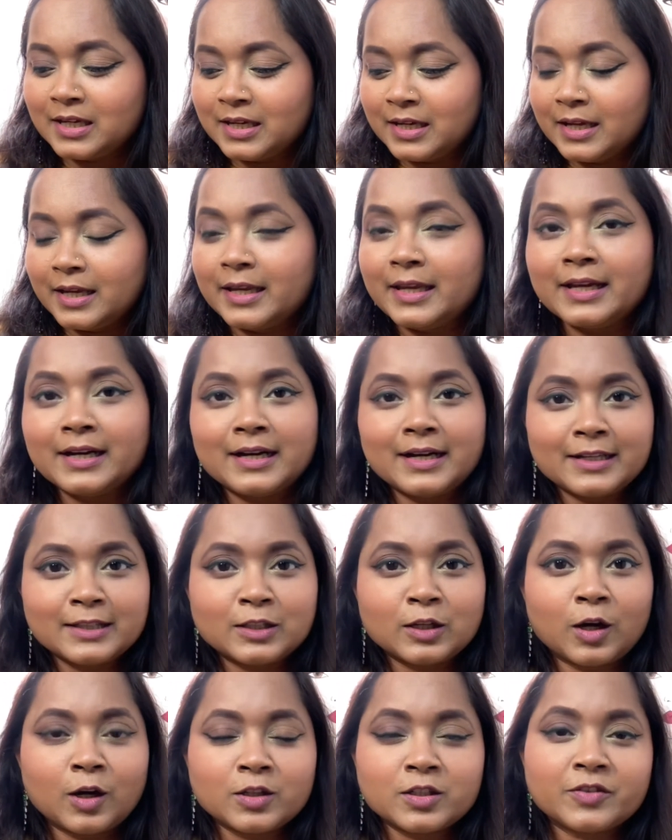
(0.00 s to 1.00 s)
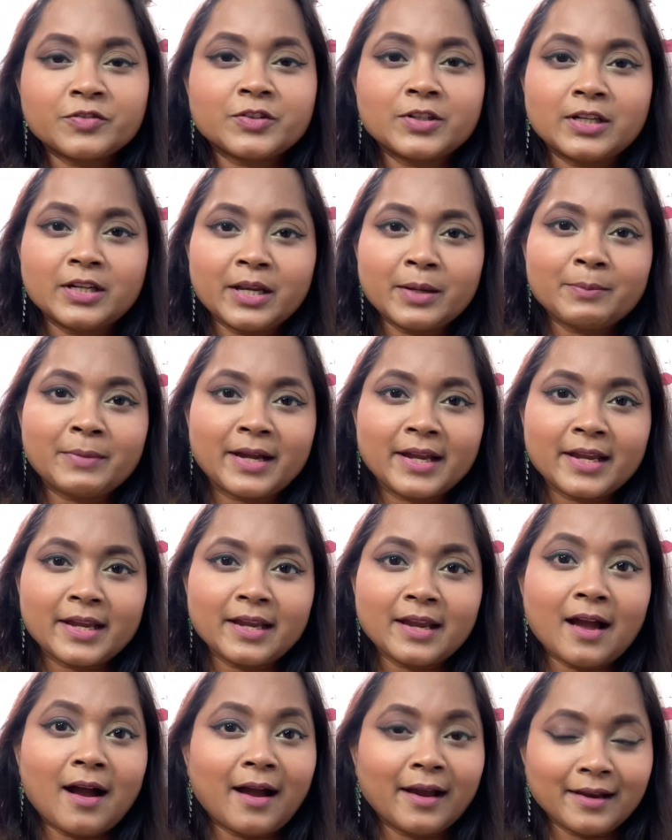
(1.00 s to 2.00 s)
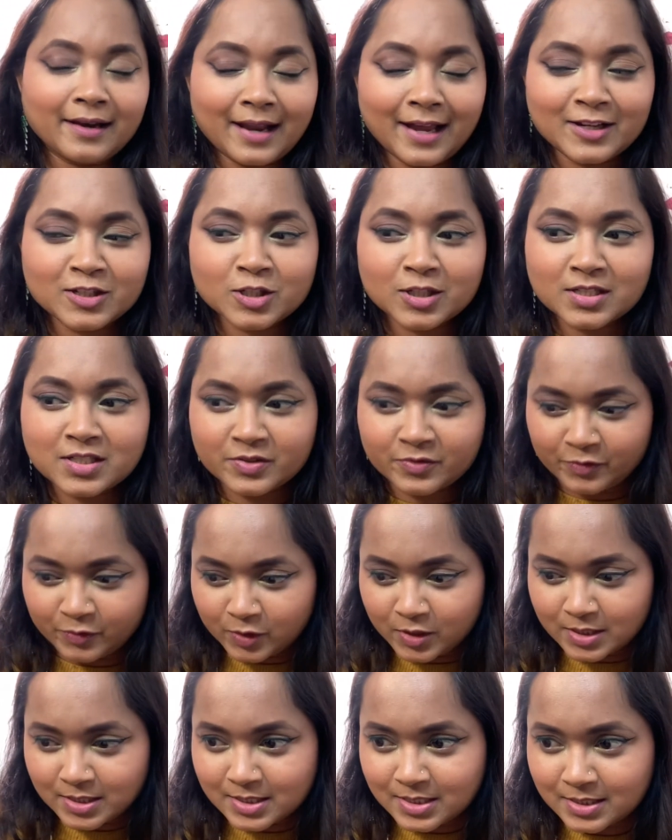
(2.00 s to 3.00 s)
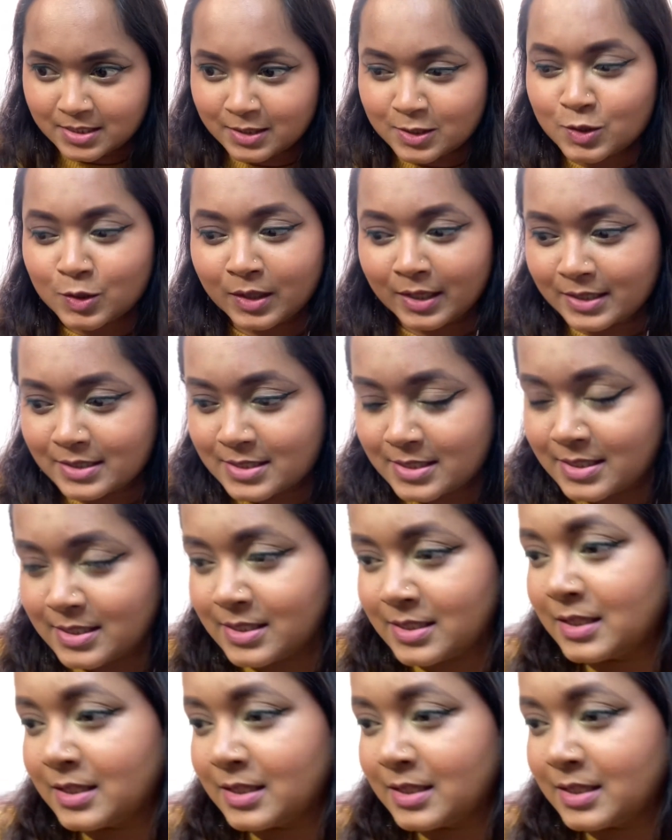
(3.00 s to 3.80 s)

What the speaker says: Yeah, I thought of curling my eyelashes first, so let's